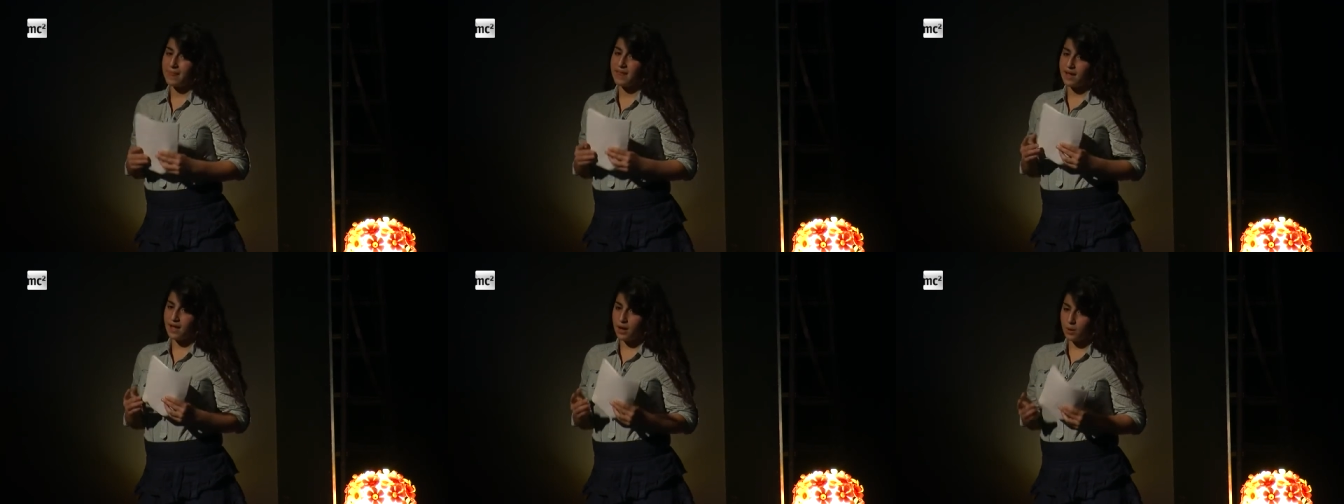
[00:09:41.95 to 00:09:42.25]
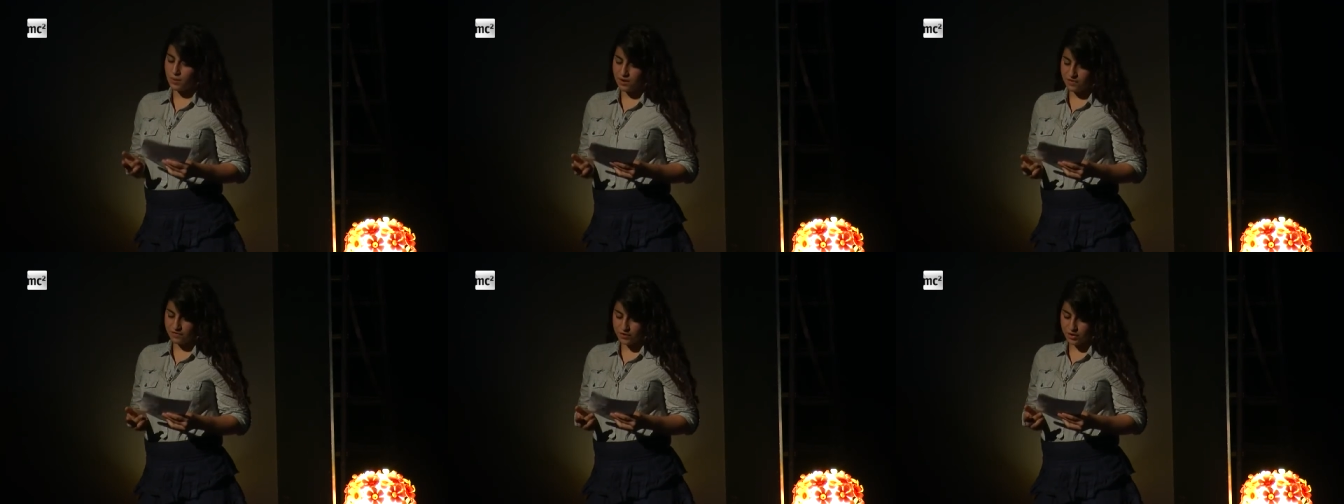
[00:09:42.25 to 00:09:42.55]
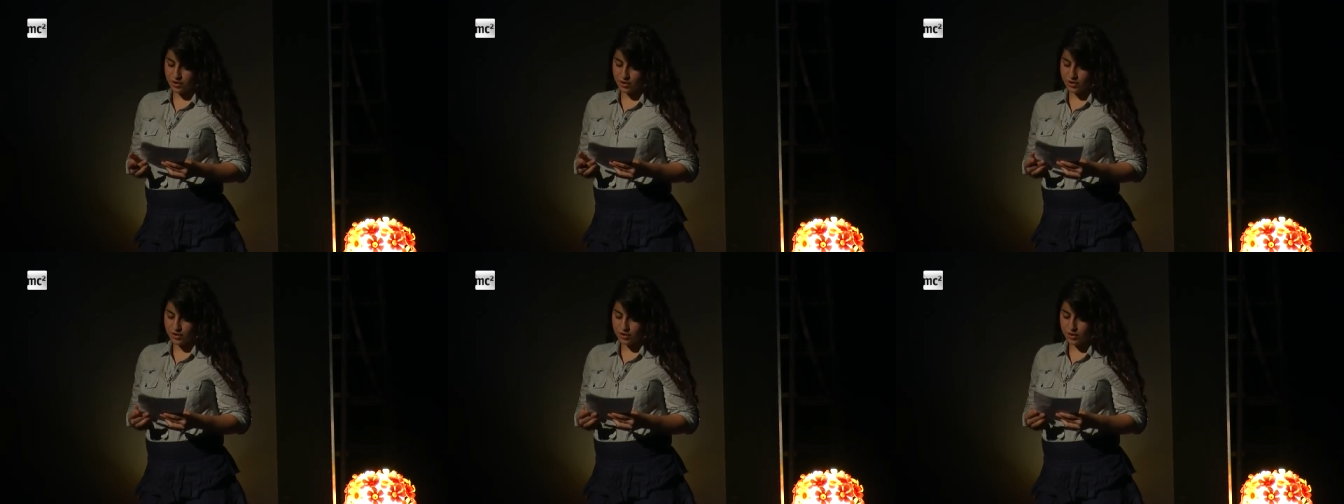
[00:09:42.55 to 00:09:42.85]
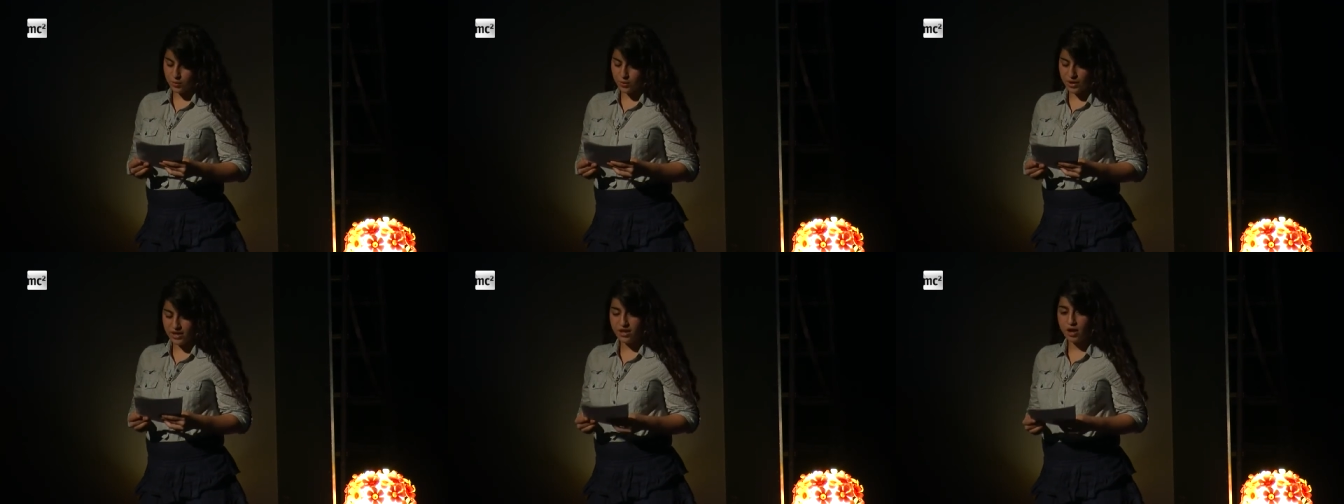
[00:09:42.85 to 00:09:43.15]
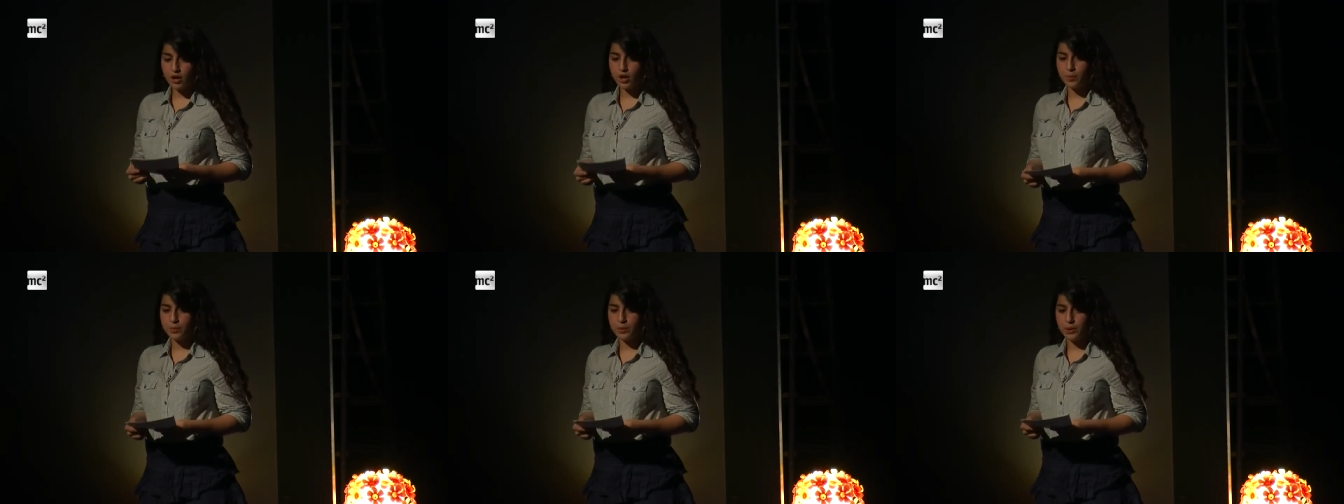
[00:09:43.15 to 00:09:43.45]
However, the way
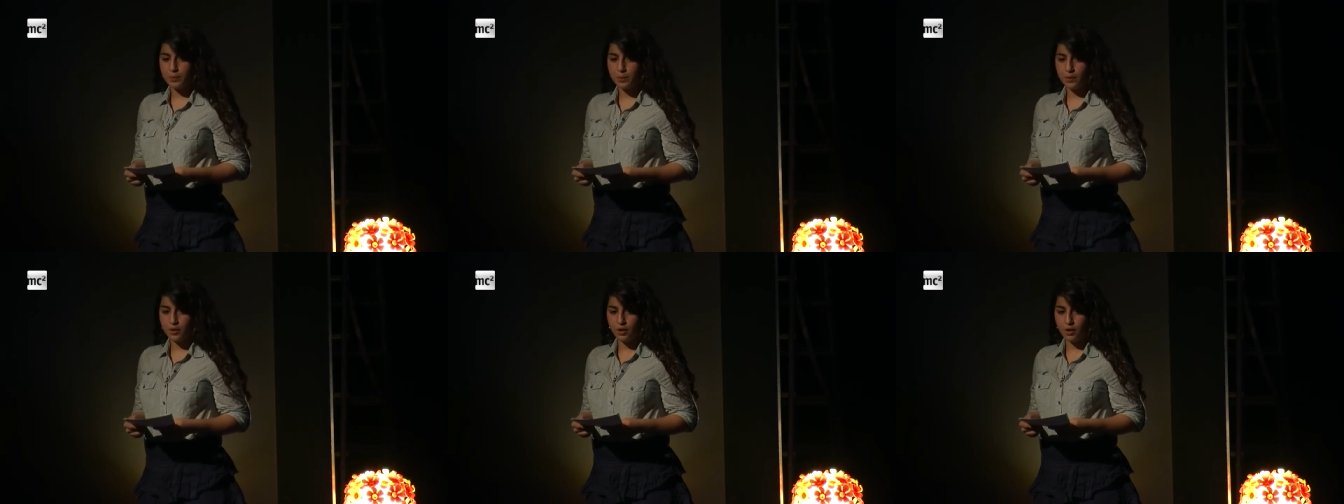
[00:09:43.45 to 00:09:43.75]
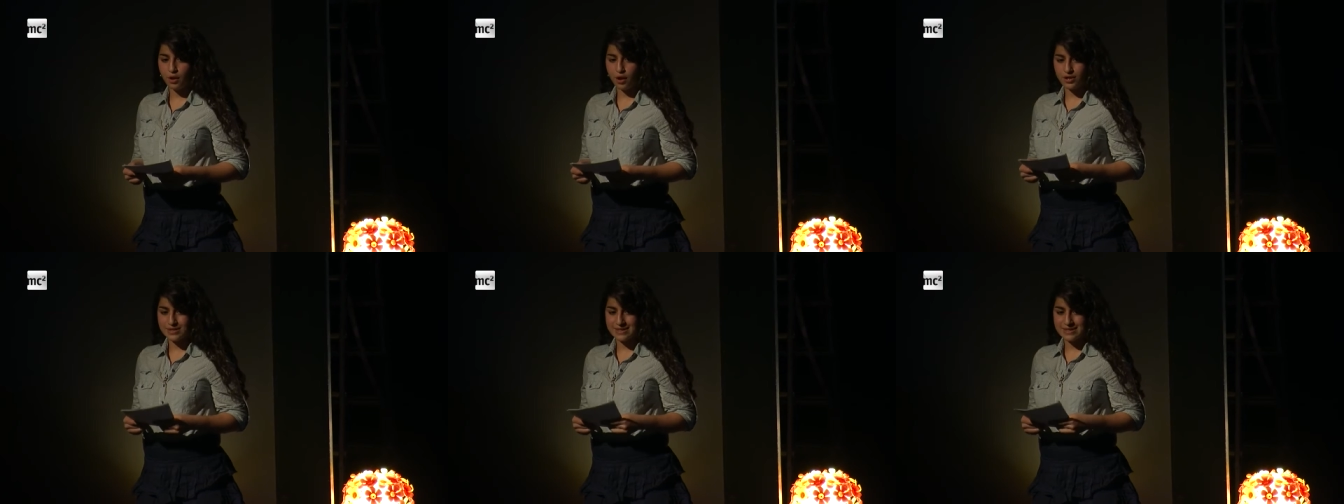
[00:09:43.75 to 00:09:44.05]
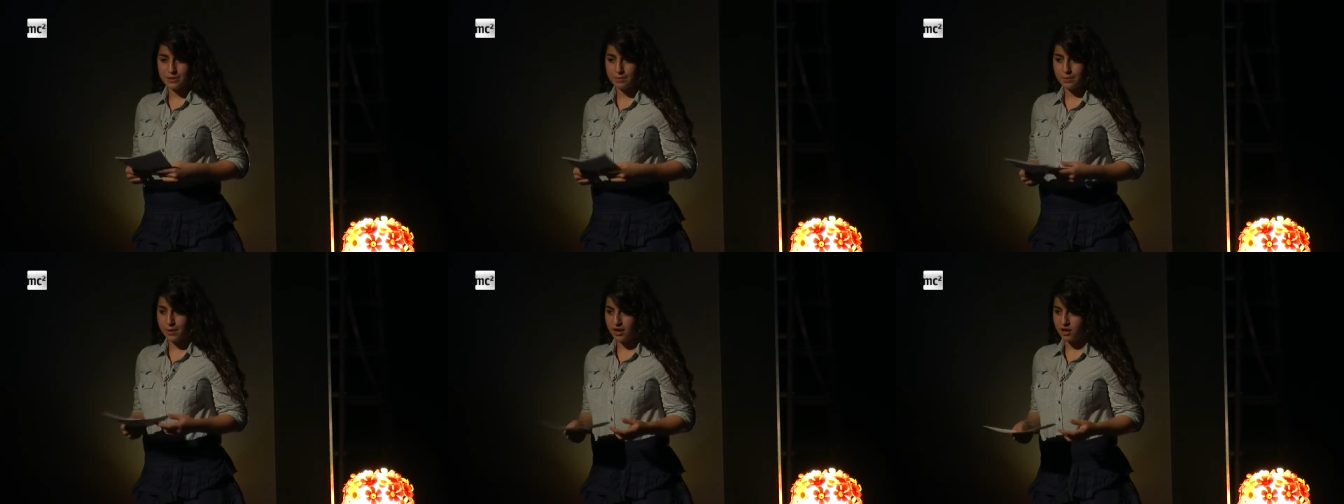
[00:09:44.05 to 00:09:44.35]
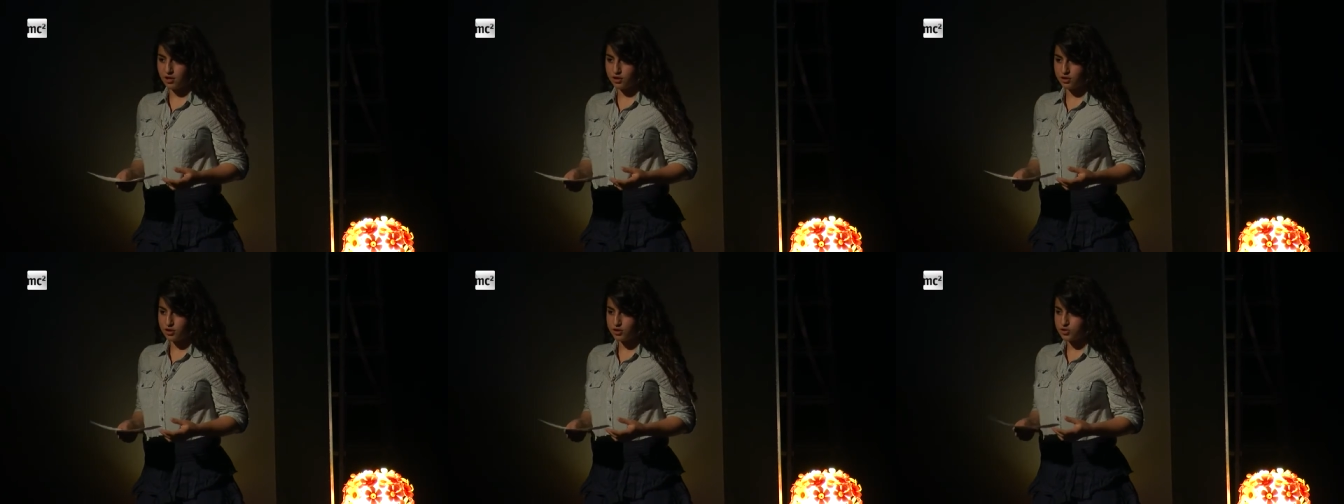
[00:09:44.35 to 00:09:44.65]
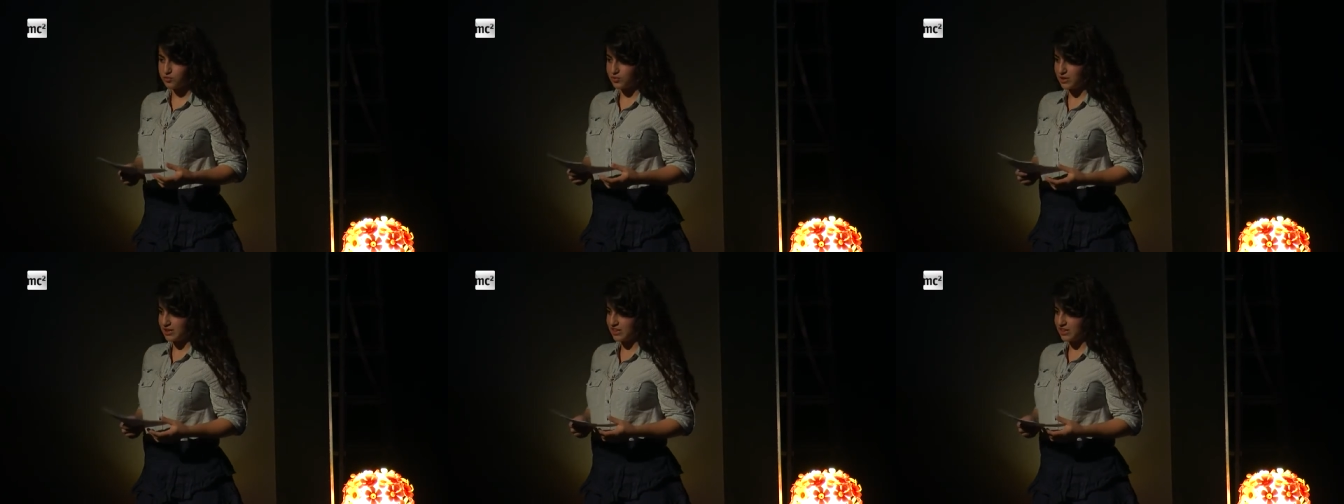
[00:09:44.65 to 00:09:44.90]
younger people are seen by others